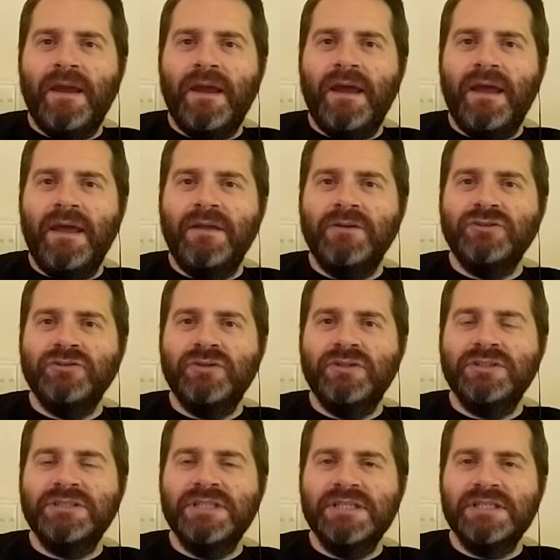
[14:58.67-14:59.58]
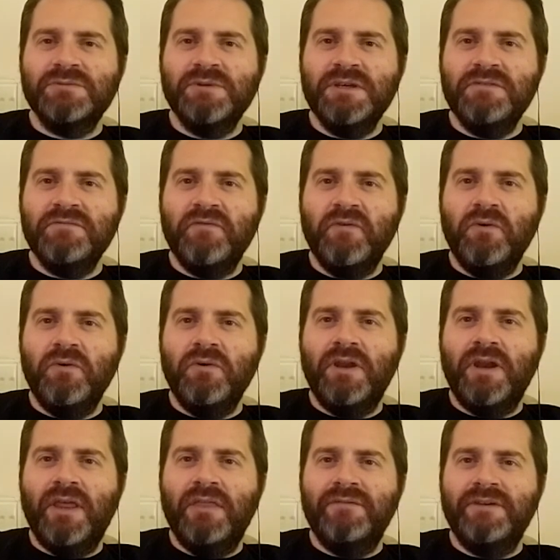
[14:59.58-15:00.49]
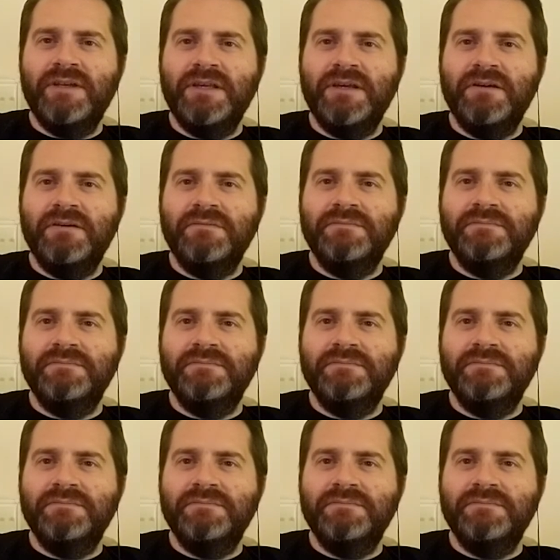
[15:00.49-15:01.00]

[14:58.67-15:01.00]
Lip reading: and join us next week for another video.